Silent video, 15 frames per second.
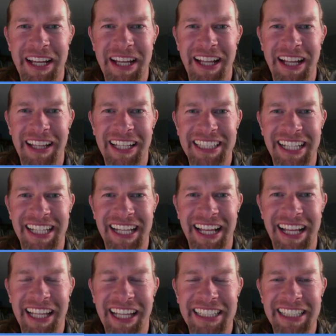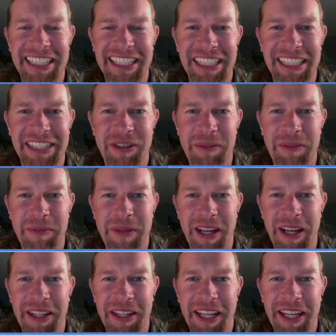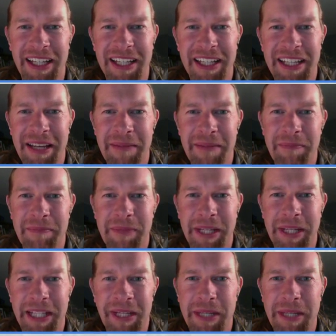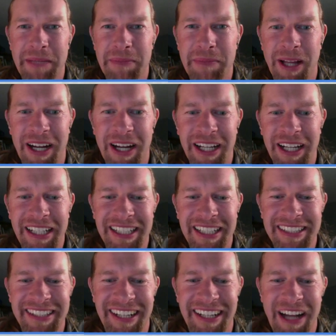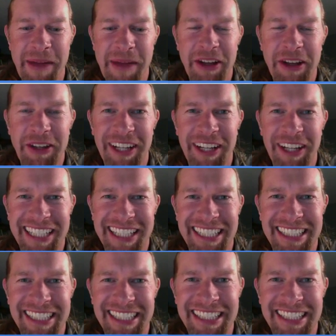Alexis is from the beanandbeeblog.com. How you doing, Alexis?